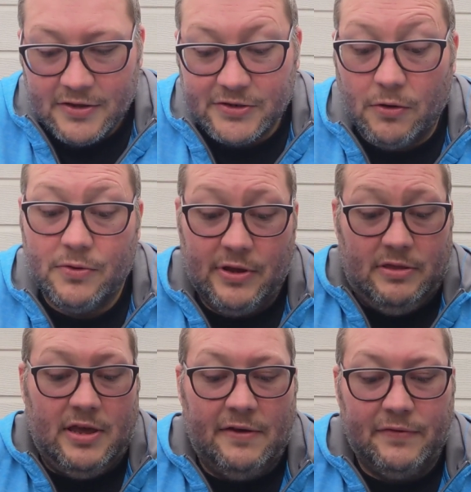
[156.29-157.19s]
So the
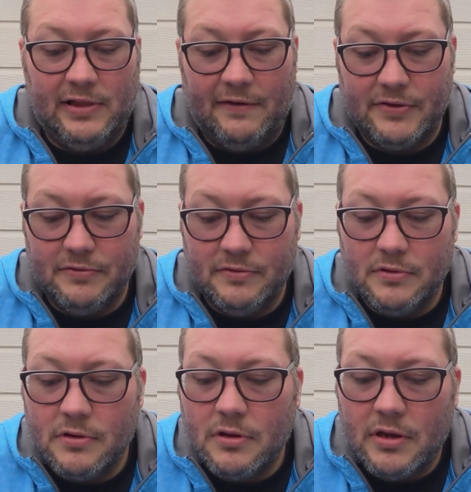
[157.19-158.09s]
iPhone 11,
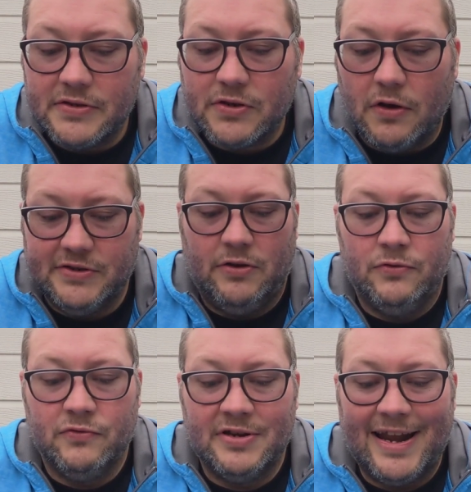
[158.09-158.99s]
it scores at
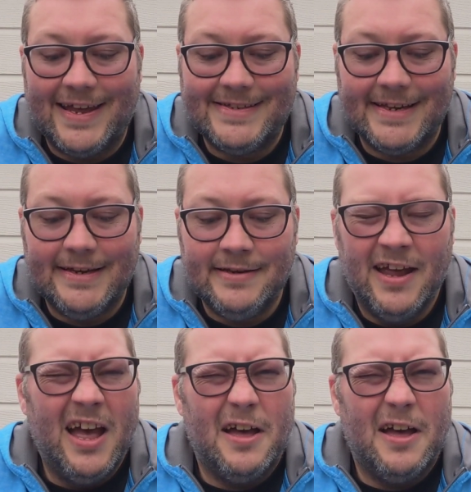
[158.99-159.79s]
119.